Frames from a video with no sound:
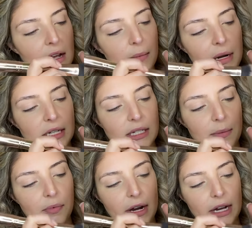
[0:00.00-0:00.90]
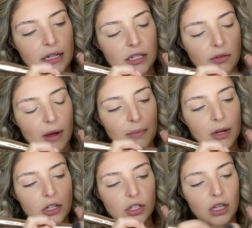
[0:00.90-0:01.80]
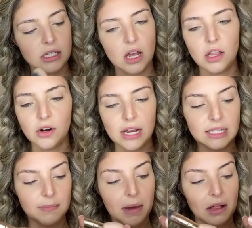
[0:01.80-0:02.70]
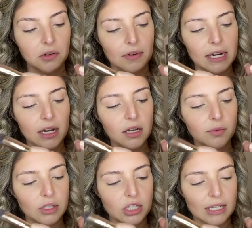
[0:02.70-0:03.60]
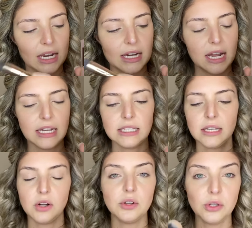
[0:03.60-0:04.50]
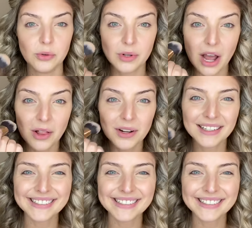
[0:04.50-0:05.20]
I'm gonna dip right into my blush. This color is Ballerina, which is like a nice little nude color.